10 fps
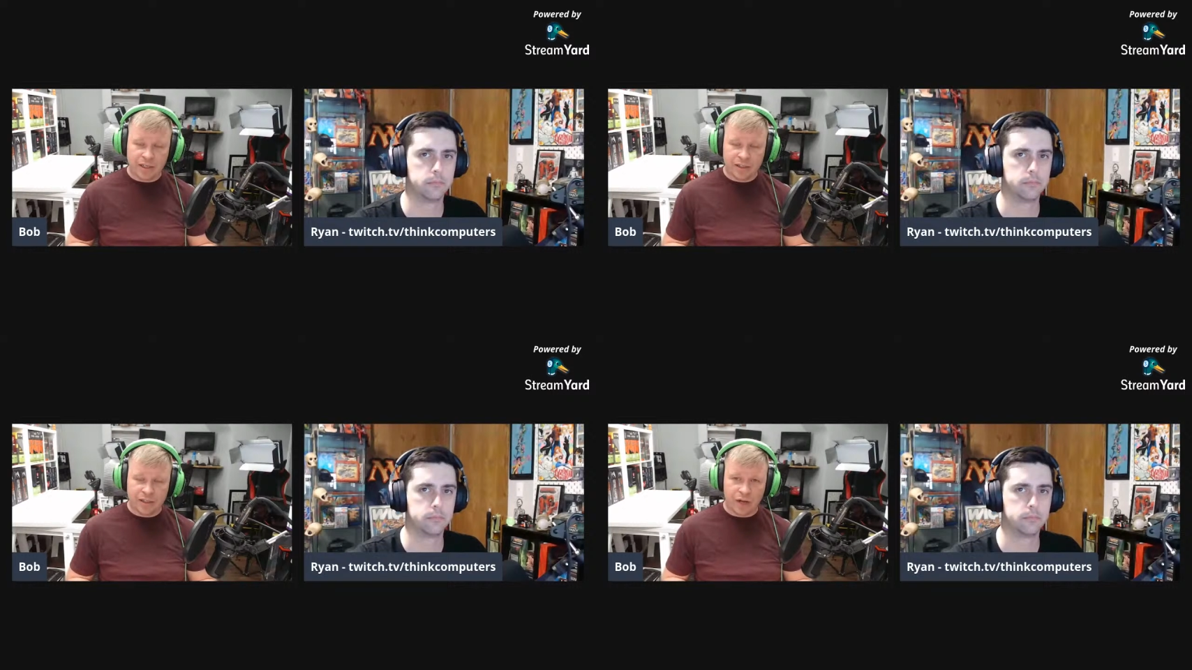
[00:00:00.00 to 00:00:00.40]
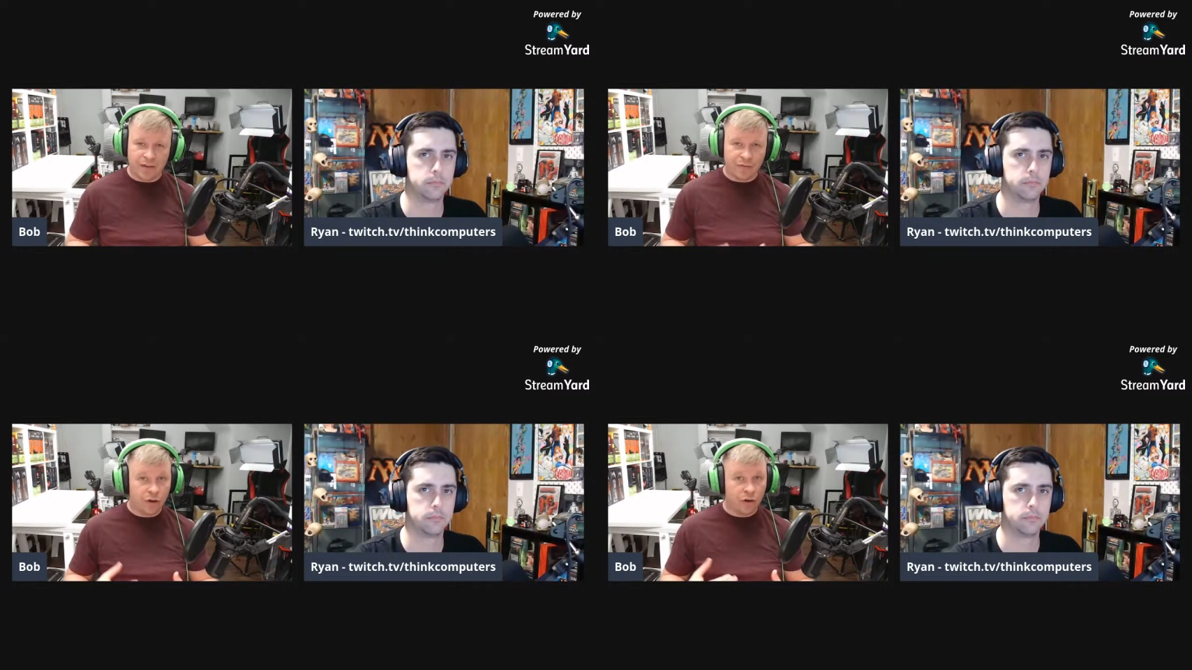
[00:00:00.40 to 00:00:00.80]
Speaker 1: it so
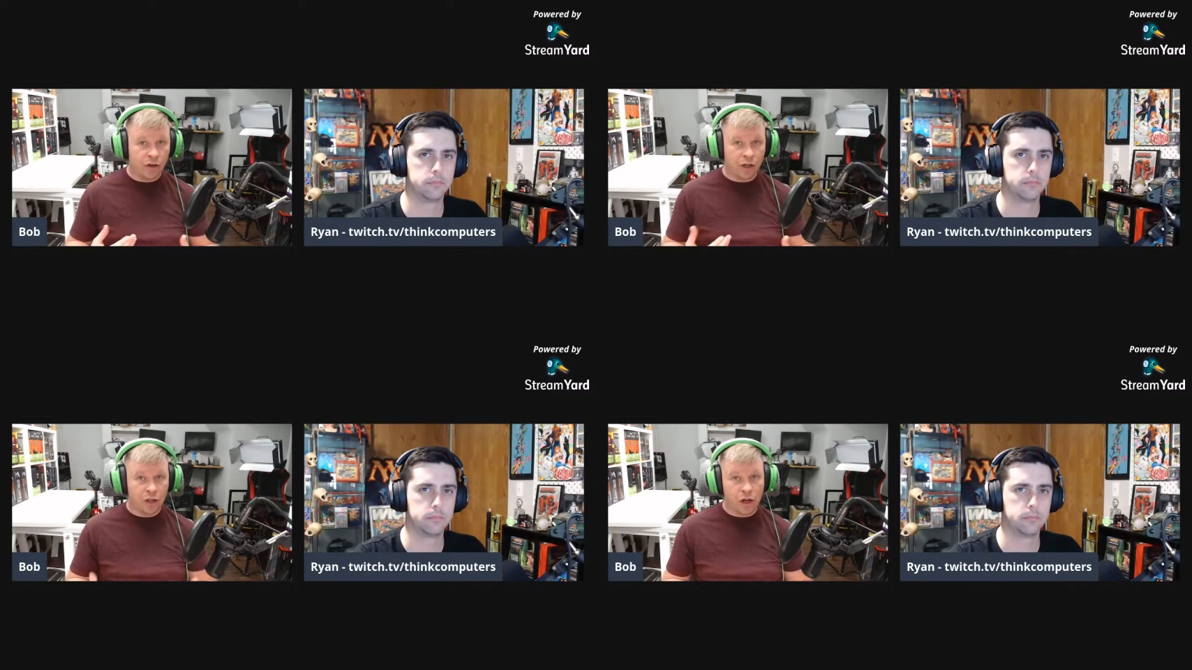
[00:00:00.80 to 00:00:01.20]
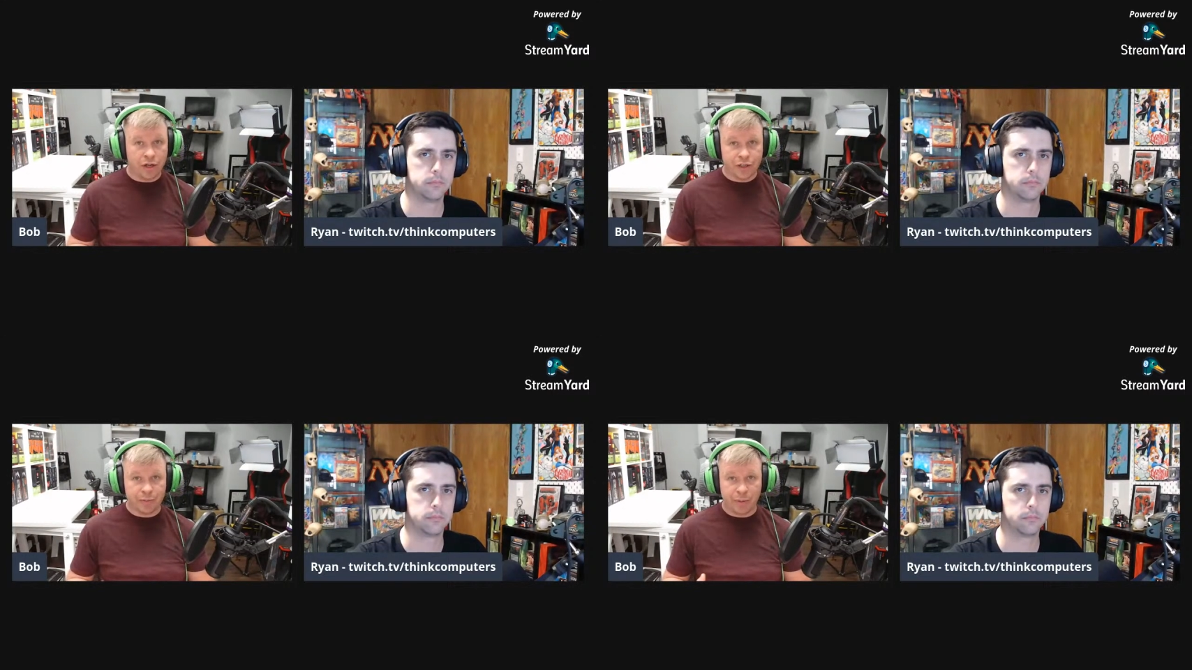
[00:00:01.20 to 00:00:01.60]
if you're a
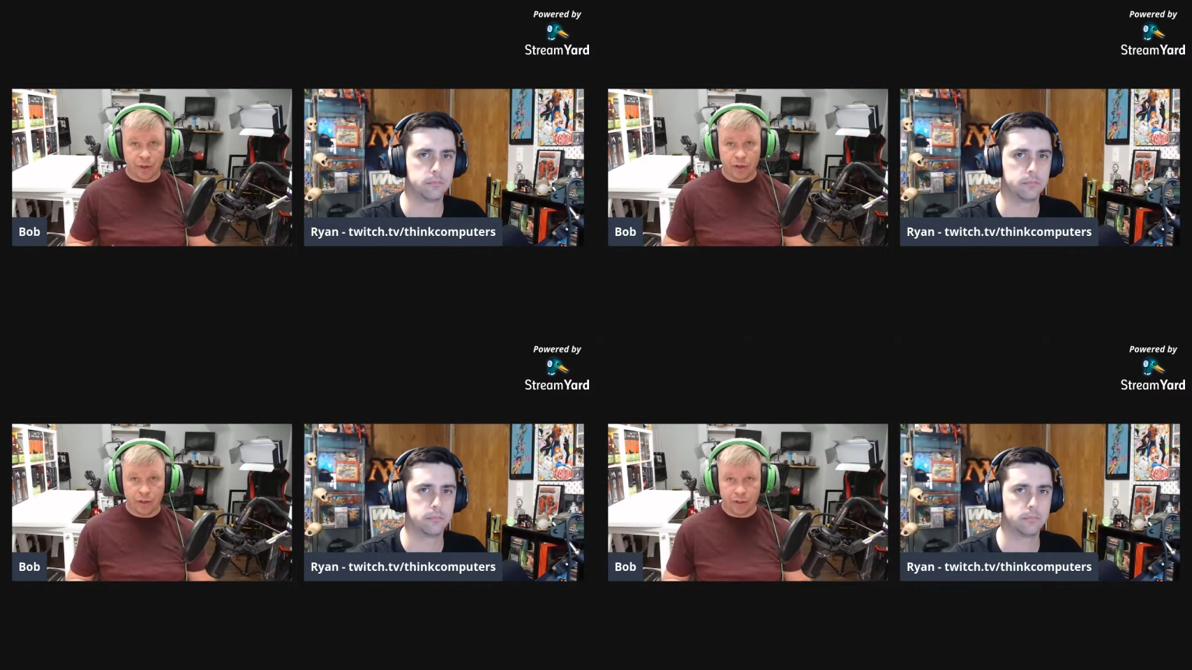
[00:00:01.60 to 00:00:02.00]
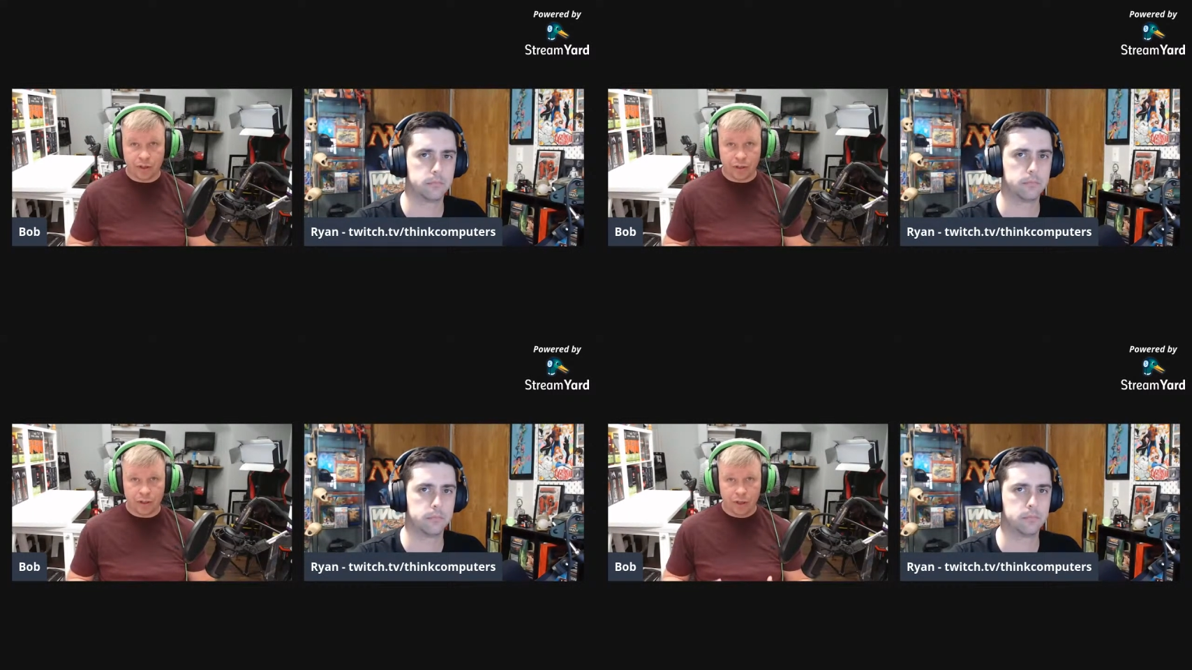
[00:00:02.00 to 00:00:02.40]
launch
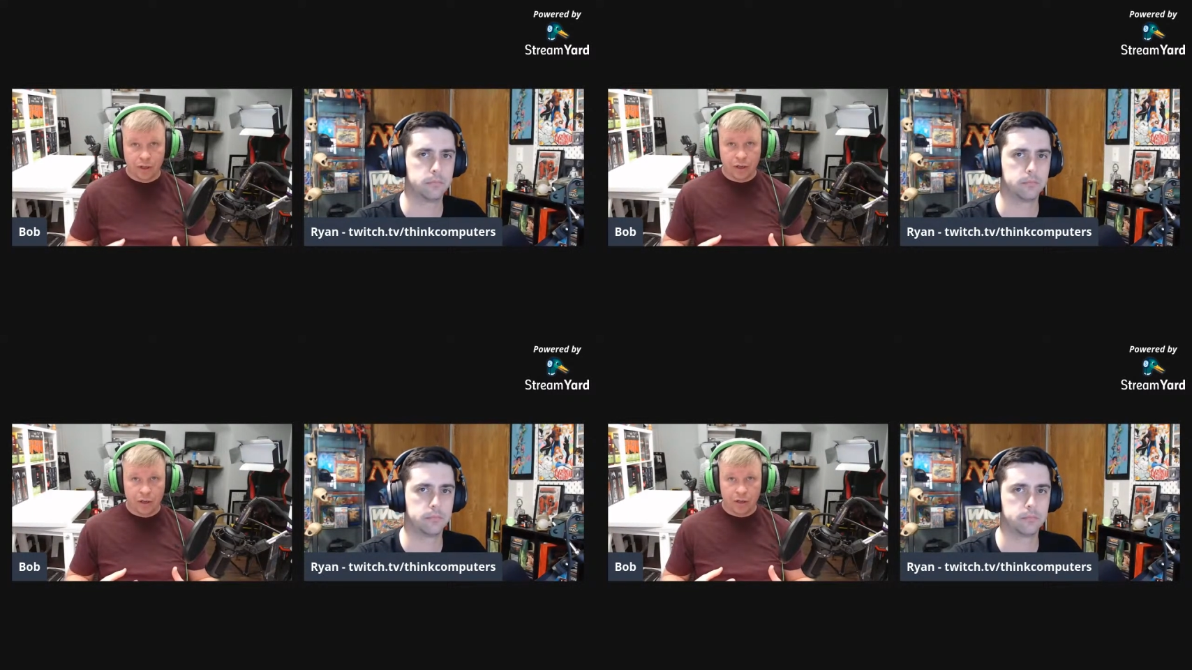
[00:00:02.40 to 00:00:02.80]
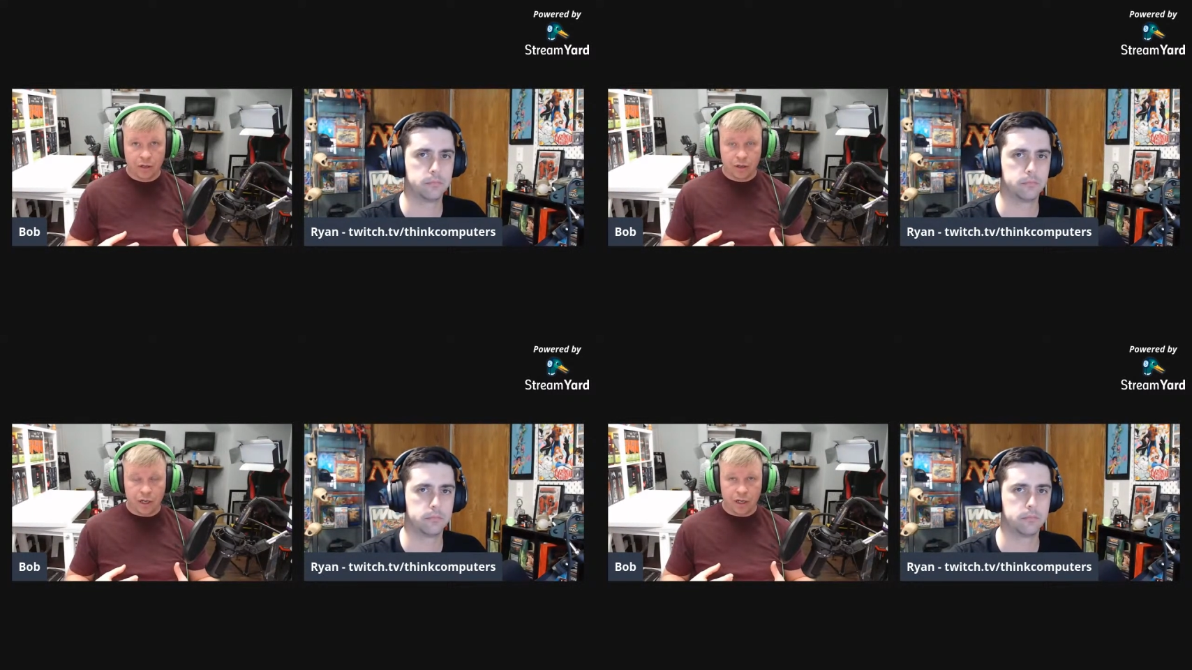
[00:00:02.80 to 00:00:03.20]
partner
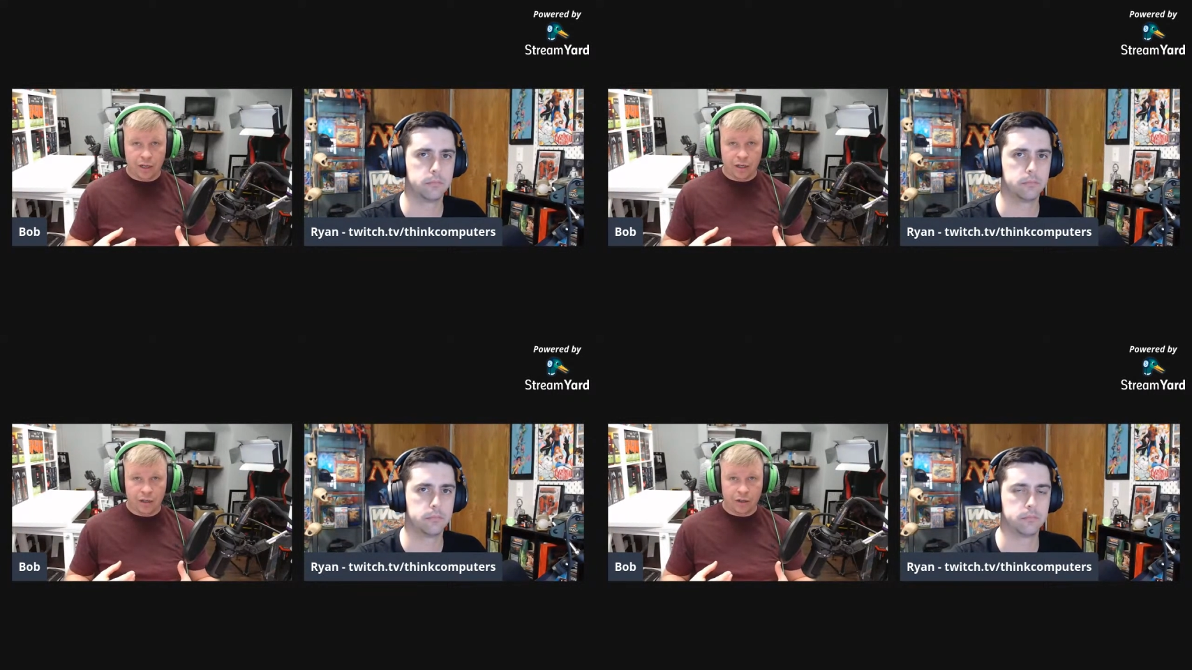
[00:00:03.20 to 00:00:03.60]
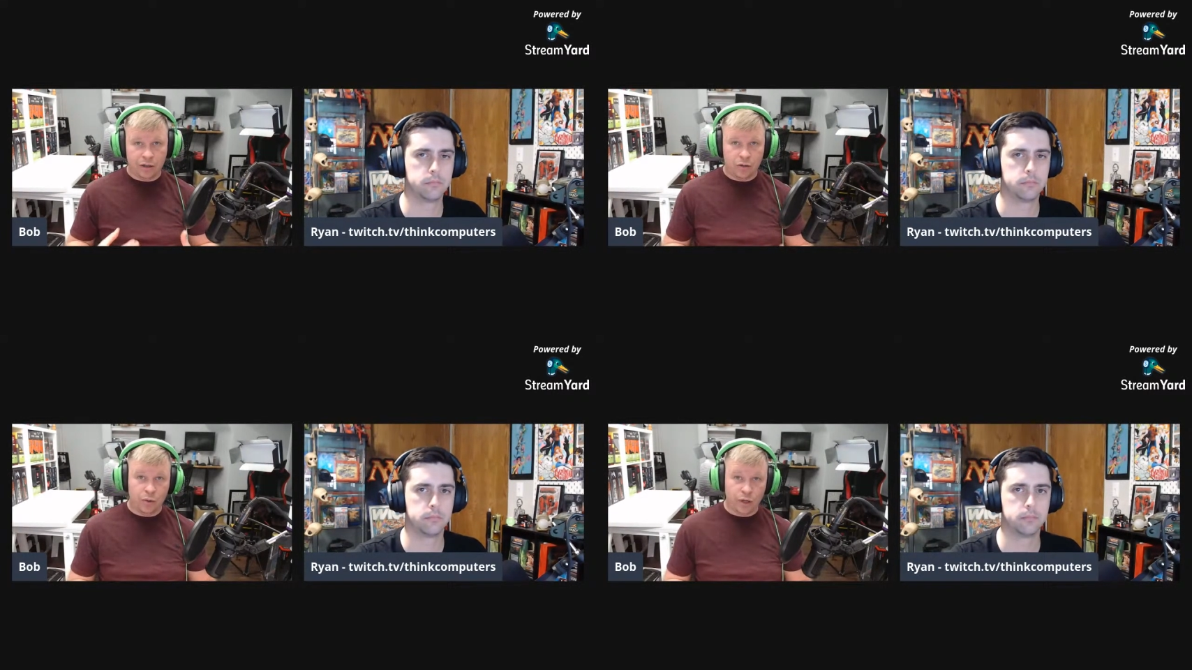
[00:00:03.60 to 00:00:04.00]
and you